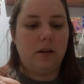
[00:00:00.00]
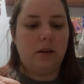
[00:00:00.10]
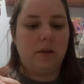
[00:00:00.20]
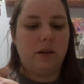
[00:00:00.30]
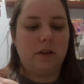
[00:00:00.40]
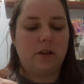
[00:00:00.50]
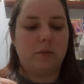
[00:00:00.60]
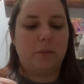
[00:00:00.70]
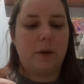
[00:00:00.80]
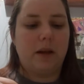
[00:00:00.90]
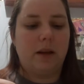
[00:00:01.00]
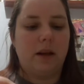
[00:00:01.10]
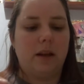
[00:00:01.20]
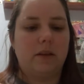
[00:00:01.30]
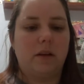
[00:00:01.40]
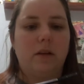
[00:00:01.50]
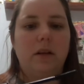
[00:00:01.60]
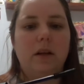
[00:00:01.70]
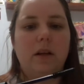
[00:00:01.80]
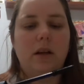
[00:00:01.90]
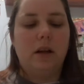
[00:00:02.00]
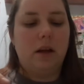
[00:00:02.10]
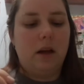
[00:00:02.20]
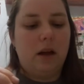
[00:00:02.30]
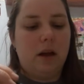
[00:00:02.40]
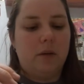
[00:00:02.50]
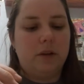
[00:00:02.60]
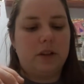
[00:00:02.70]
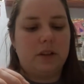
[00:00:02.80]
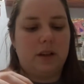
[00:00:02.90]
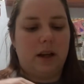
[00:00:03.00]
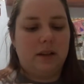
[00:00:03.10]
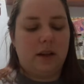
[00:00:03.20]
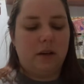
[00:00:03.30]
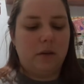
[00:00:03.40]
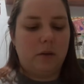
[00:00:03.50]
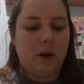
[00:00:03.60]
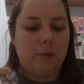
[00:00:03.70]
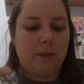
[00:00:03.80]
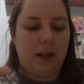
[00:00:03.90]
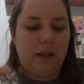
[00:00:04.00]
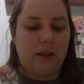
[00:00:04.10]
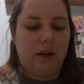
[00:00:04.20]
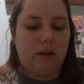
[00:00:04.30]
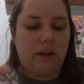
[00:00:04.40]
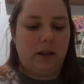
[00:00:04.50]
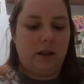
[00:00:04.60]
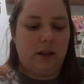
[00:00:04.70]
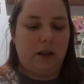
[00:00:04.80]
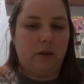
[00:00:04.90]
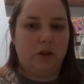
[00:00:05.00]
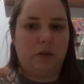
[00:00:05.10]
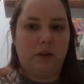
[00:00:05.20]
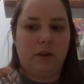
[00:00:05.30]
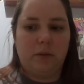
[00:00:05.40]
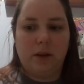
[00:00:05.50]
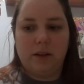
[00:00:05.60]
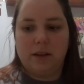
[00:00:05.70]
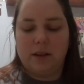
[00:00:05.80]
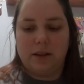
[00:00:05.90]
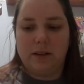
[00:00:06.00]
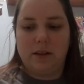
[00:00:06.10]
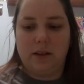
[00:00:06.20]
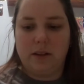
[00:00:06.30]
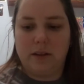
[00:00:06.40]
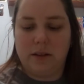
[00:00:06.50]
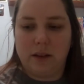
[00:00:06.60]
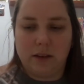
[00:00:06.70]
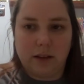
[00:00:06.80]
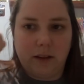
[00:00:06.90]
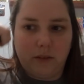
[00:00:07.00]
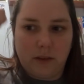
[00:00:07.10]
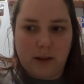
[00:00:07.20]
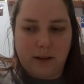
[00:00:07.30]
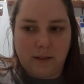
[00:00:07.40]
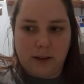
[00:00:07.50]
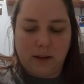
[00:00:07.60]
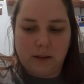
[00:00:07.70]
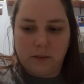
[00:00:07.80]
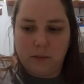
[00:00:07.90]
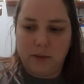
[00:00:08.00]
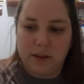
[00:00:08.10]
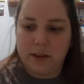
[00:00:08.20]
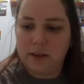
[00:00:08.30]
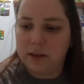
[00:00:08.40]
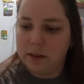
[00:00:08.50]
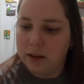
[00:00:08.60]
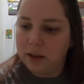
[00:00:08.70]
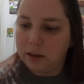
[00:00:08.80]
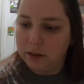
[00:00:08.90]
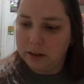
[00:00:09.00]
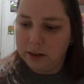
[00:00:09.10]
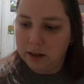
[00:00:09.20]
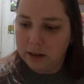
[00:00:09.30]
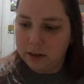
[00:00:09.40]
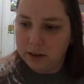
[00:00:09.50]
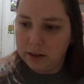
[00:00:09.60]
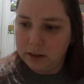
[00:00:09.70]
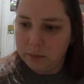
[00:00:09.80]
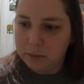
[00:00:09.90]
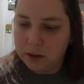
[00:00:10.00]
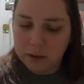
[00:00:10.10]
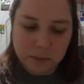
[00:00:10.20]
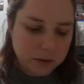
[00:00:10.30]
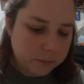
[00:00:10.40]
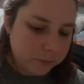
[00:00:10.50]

No, it's just bendy, that's all. Which is nice. I don't quite like the articulating or jointed ones because it just doesn't give you that like resistance that is kind of needed sometimes.